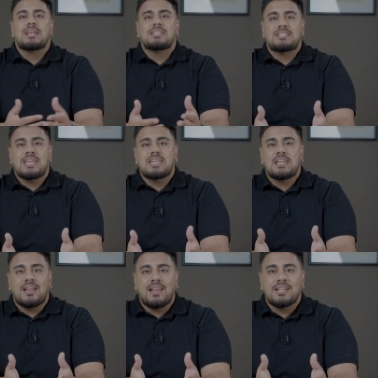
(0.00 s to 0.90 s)
Staking
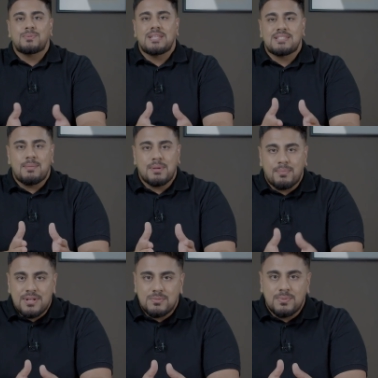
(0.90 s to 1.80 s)
aligns with Islamic
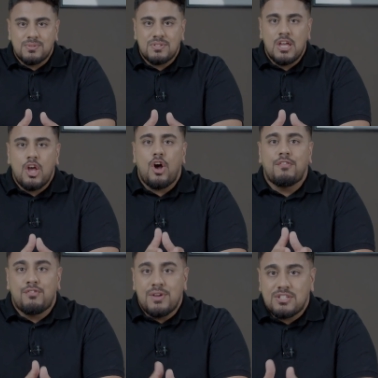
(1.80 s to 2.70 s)
principles
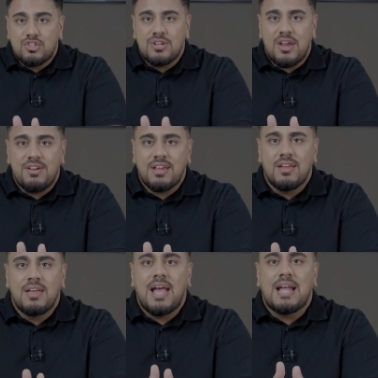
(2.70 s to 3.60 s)
of risk sharing
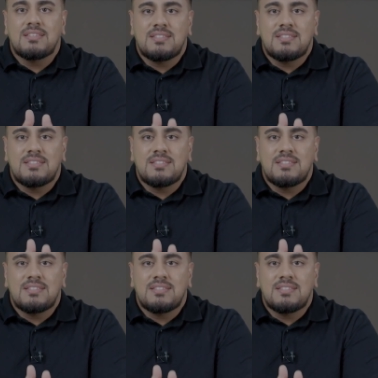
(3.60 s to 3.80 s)
and